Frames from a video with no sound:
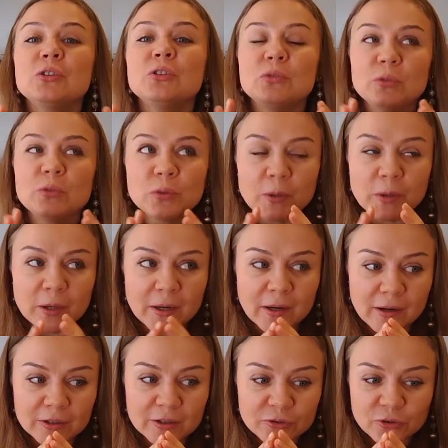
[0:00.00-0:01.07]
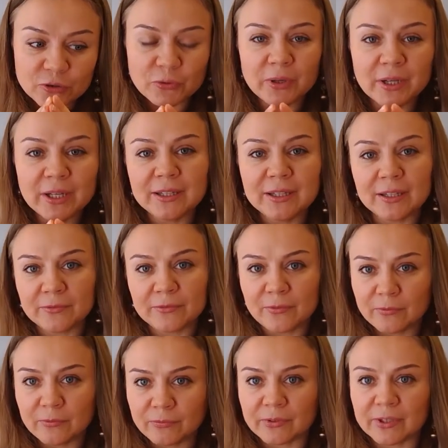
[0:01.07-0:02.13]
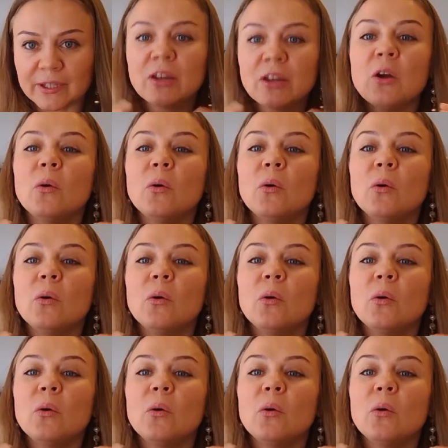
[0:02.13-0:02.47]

to uh, join it for free.